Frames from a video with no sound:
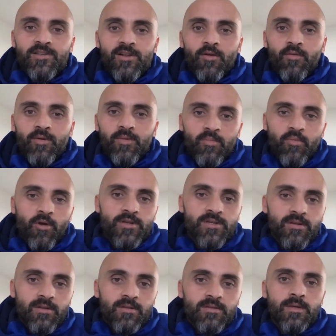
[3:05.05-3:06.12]
You don't want to be
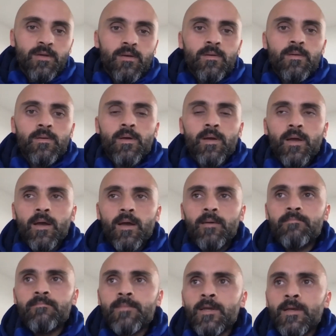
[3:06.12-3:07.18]
pressured into
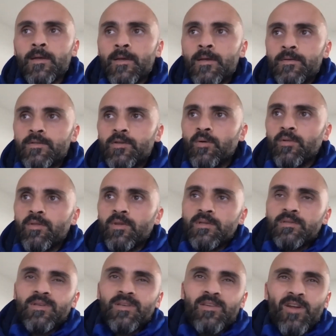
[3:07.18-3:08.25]
doing things
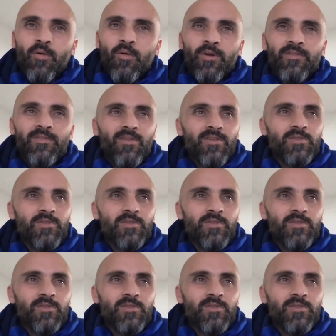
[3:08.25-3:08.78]
that you don't want to do,